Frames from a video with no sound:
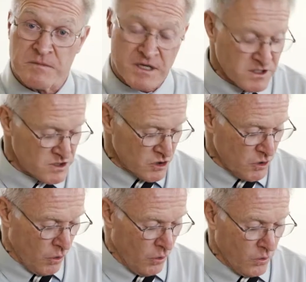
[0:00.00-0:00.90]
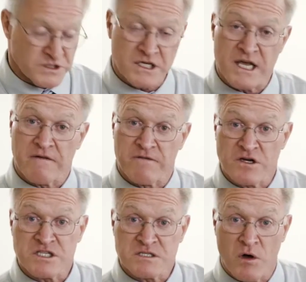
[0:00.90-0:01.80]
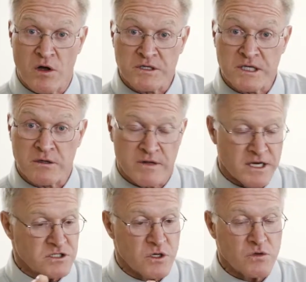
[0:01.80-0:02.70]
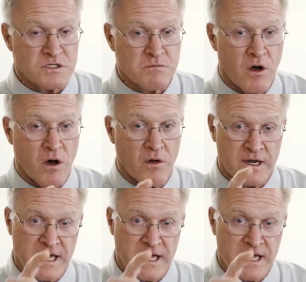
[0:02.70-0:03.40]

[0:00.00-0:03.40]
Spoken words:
because the goal is to take a very small needle that is so small that